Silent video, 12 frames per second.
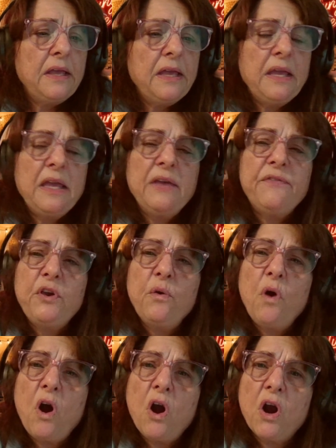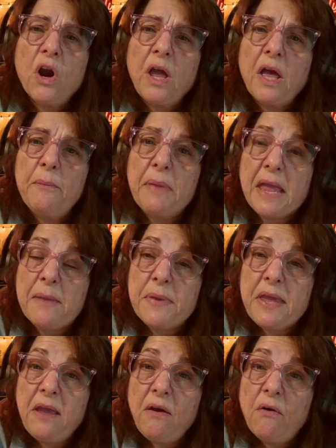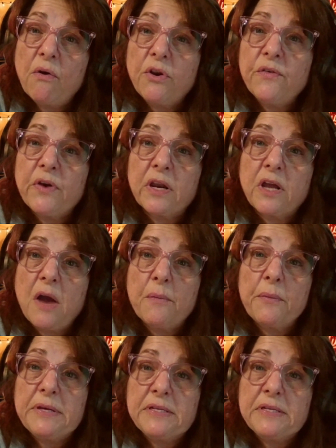If you are a baby or you've got a compromised